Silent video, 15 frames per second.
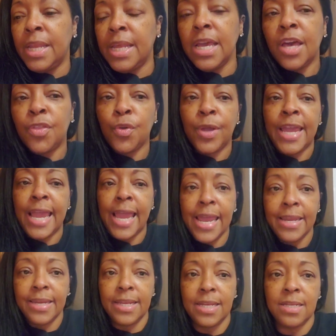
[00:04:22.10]
any other
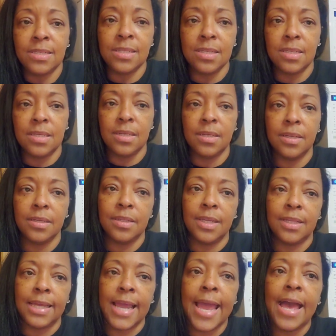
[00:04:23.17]
candies
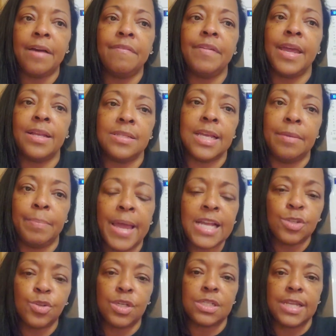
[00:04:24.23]
that they have at St.
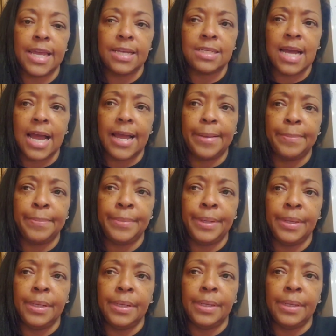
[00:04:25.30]
Patrick's Day time.